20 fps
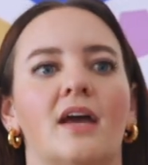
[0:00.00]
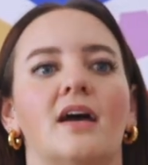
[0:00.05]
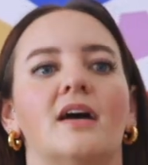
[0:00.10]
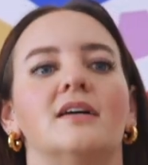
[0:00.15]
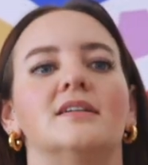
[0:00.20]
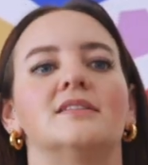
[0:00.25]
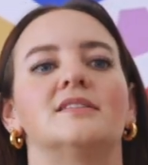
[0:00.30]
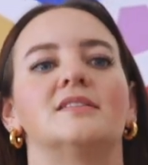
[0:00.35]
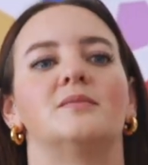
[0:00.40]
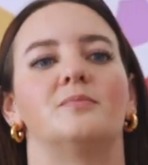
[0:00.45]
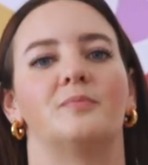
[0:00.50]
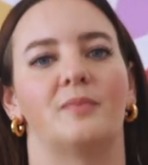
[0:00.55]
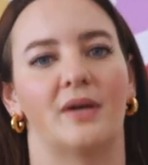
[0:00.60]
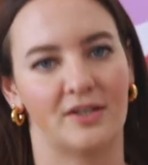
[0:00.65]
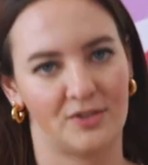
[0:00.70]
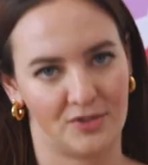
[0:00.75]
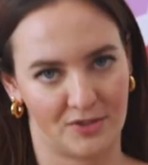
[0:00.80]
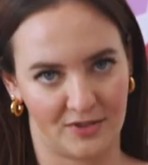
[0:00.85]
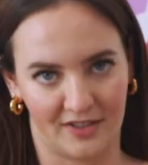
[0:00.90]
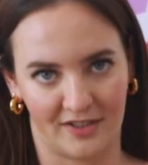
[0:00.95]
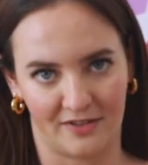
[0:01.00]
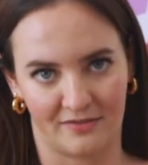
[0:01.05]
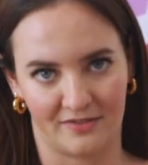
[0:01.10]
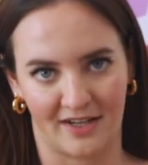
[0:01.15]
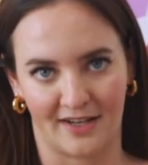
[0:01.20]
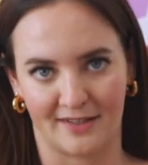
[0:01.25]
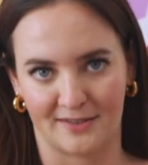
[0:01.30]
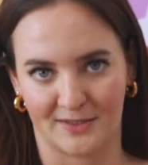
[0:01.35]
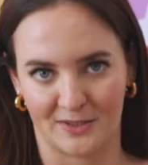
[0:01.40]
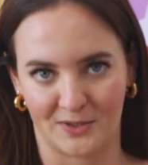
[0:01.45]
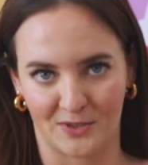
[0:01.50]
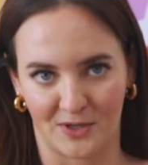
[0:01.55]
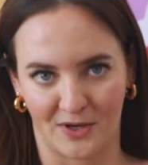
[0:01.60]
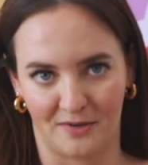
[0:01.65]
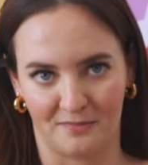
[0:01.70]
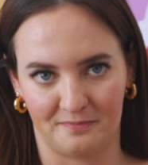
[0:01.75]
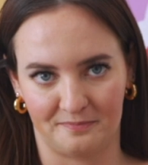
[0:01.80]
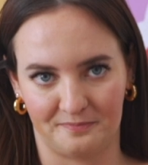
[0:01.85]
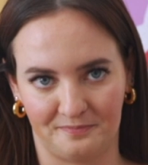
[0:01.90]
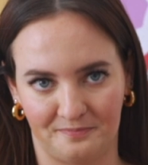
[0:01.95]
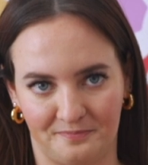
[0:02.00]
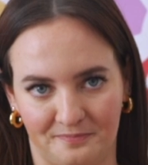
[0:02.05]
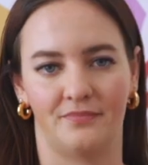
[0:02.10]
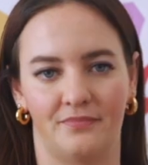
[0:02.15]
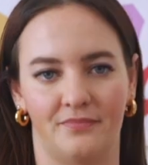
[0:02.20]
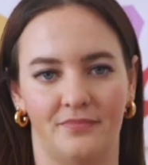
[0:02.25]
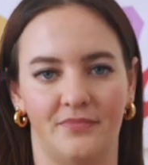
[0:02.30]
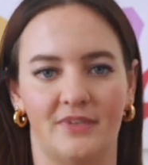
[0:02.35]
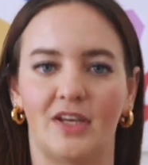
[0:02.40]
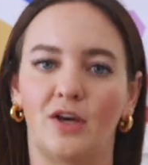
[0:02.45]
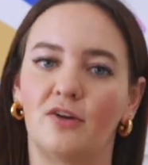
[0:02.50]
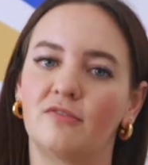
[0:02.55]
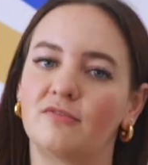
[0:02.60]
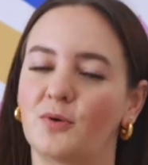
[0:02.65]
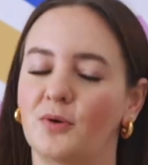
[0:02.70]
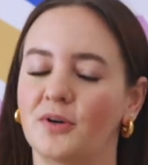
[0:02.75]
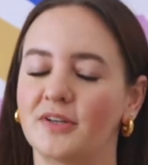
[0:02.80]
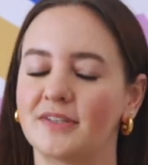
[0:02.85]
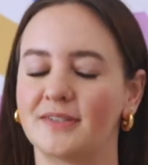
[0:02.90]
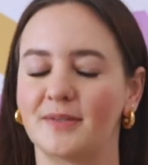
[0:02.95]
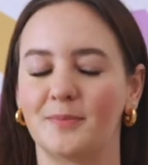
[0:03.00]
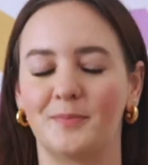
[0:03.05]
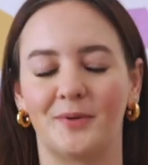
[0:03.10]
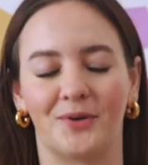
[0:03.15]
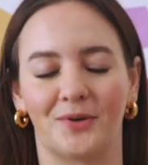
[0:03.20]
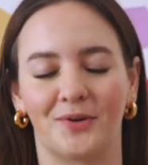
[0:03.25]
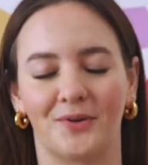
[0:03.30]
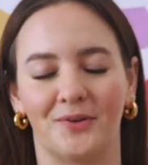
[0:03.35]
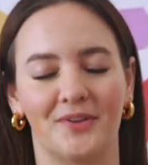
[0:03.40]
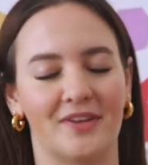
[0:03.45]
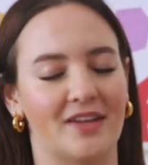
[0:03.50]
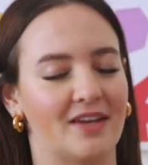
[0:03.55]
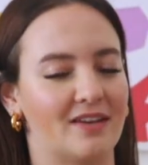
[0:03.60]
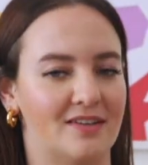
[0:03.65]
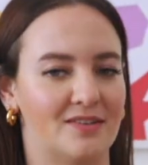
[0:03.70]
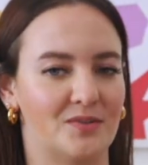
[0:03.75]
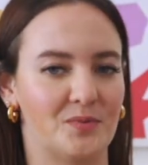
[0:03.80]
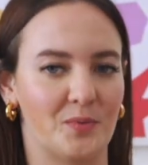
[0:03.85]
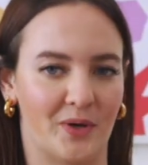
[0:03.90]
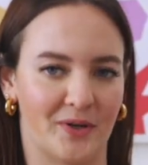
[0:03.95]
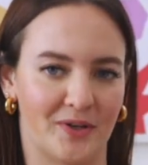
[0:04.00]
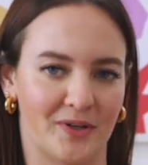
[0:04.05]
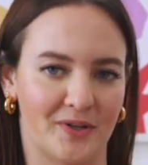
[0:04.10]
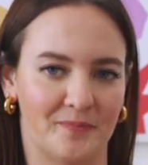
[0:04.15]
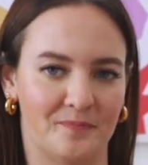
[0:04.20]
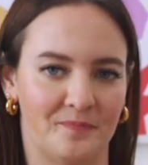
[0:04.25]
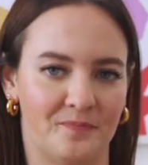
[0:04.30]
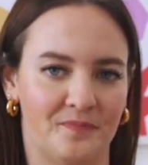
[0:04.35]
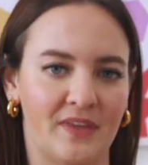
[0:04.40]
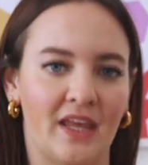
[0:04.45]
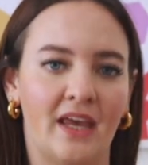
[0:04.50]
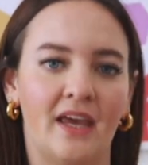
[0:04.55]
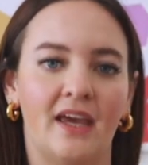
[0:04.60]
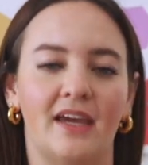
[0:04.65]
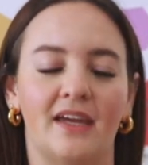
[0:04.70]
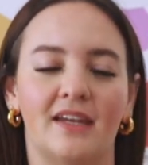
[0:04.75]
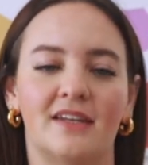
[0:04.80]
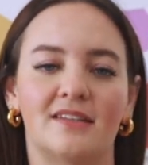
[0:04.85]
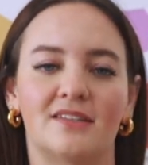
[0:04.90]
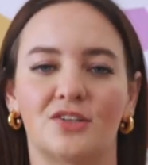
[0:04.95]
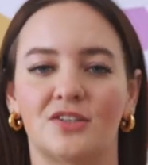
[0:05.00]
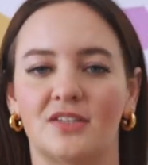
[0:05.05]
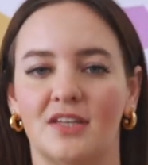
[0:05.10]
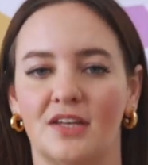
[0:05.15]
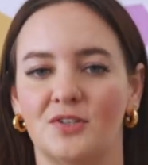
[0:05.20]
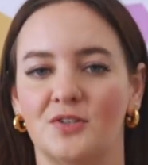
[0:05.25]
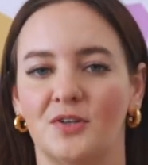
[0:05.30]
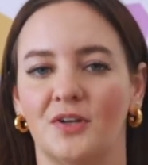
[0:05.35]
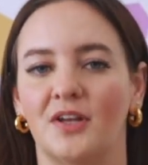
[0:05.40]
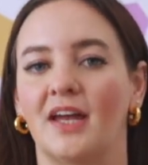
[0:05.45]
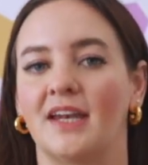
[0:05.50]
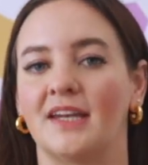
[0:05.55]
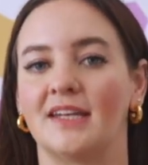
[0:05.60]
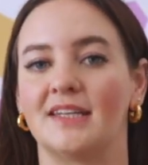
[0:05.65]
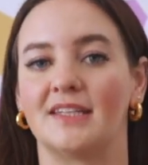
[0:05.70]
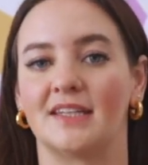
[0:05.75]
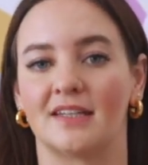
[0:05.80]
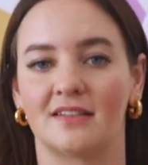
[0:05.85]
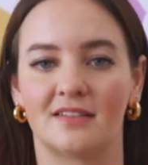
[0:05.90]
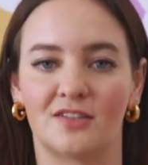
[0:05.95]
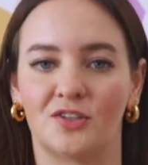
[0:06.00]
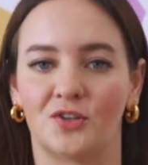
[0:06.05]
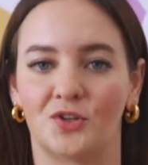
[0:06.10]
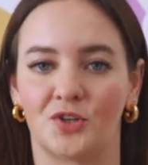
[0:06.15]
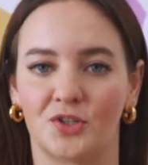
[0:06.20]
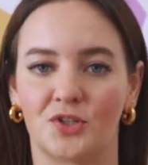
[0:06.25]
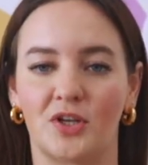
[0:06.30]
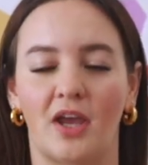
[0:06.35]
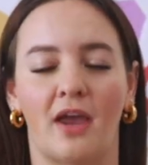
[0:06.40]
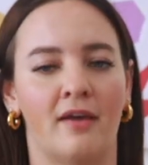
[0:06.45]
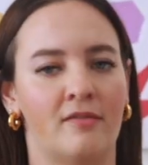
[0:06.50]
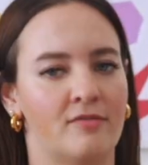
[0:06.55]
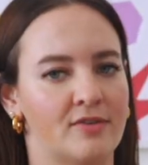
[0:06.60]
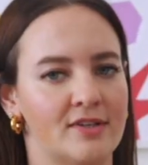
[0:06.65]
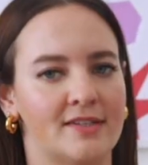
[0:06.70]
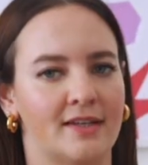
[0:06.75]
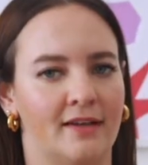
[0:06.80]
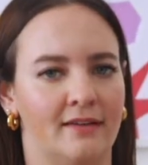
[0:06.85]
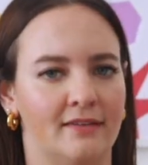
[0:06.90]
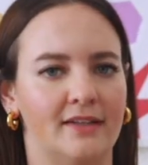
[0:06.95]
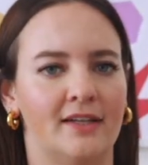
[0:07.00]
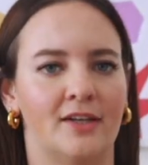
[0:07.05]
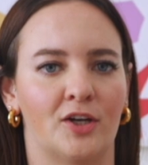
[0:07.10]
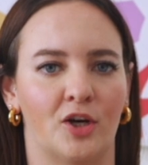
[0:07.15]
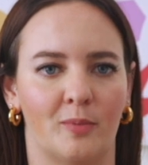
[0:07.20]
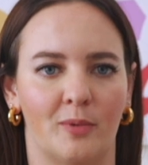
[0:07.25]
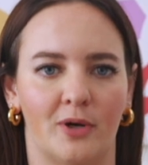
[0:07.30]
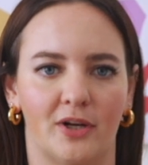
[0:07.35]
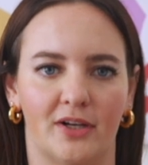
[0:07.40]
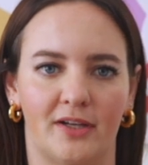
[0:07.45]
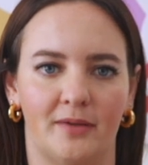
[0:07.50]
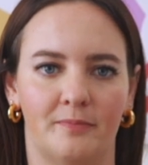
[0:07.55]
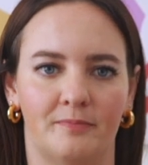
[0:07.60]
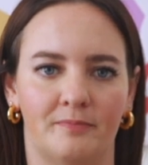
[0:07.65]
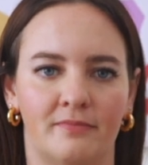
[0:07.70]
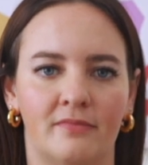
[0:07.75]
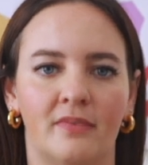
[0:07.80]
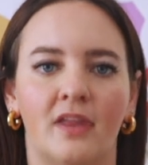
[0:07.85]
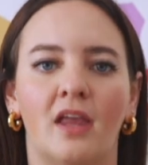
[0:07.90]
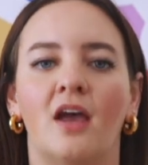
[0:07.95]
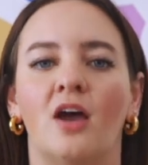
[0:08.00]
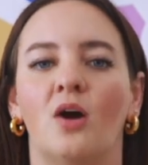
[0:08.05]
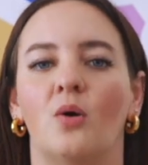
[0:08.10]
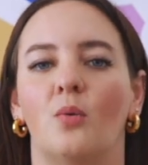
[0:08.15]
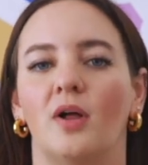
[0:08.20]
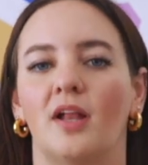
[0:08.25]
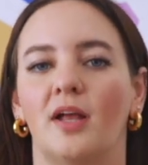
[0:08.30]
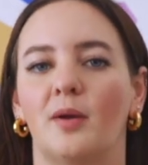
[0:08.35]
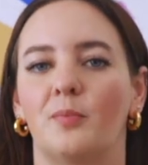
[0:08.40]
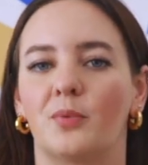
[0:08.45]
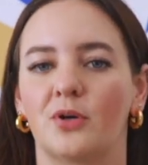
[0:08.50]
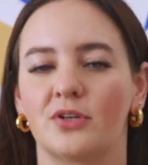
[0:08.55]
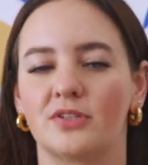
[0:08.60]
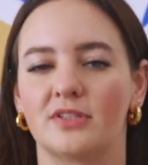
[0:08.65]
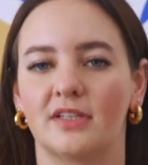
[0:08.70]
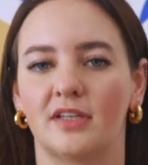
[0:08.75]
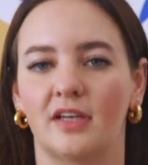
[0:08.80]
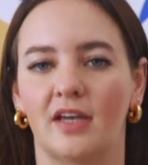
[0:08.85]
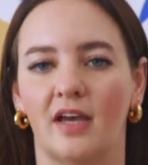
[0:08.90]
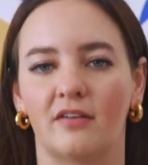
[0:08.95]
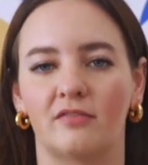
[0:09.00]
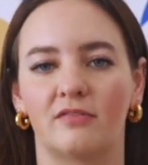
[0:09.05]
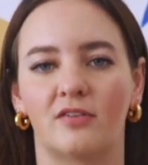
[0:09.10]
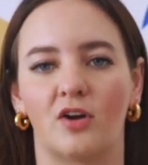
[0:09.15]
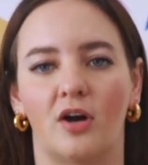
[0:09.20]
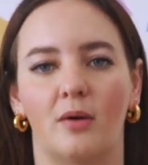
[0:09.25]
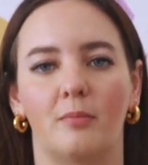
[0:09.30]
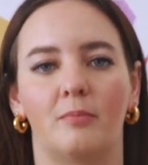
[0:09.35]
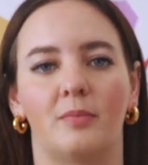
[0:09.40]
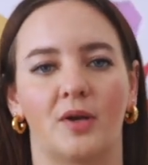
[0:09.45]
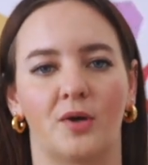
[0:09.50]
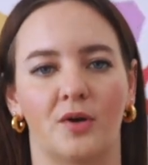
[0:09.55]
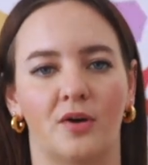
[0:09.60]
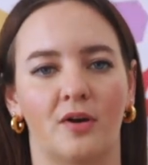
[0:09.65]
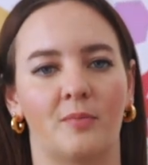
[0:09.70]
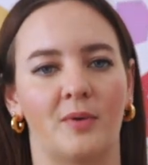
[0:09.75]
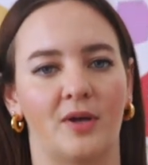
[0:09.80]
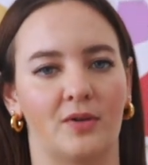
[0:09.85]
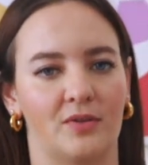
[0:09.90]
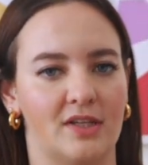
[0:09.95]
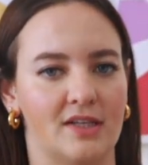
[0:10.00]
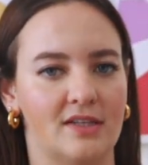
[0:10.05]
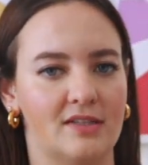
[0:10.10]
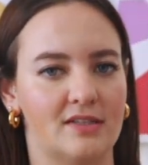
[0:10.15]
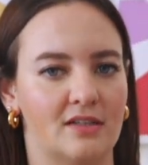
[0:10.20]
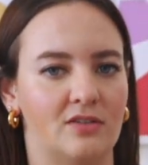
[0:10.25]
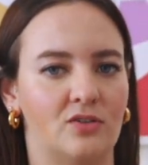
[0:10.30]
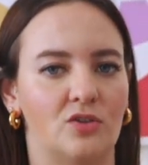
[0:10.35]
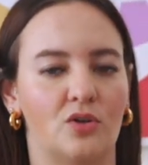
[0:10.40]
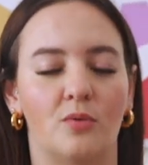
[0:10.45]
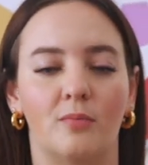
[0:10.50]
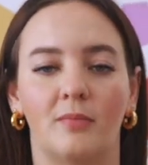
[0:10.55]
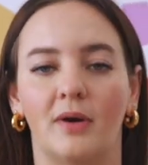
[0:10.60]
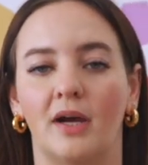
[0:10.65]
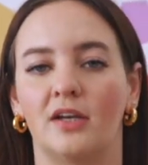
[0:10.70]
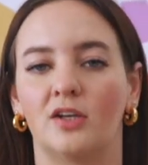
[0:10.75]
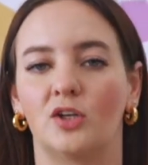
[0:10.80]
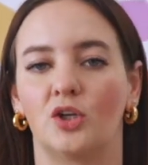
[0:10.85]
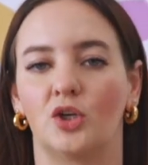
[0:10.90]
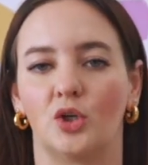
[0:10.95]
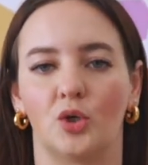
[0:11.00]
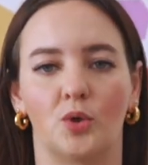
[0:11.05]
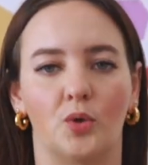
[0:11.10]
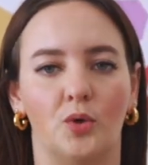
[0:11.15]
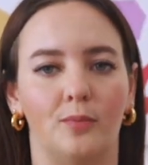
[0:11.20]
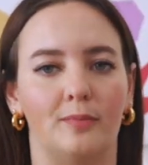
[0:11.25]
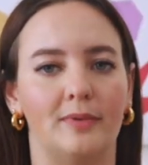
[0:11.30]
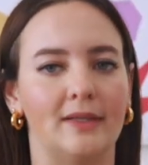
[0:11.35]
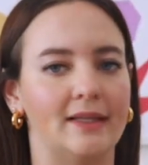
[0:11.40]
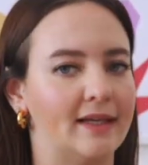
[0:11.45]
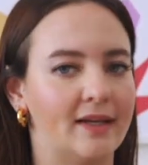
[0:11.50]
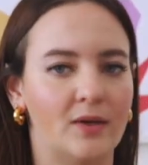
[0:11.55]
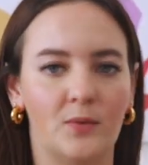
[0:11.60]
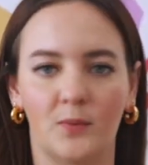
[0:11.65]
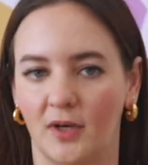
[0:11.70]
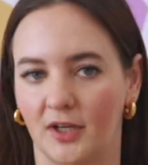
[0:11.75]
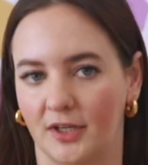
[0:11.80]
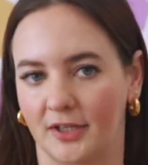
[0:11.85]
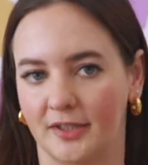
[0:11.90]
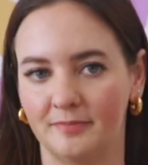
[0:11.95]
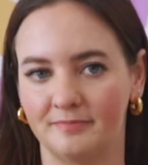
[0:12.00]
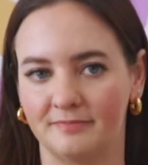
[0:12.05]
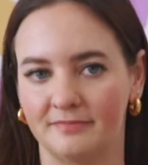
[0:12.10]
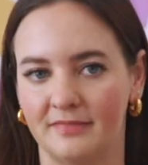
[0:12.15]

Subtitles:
especially if it has a straw. Now, of course, the miracle that is water. It is essential and it does nourish every cell in our body. While I personally have got better about this and don't mind good old plain water,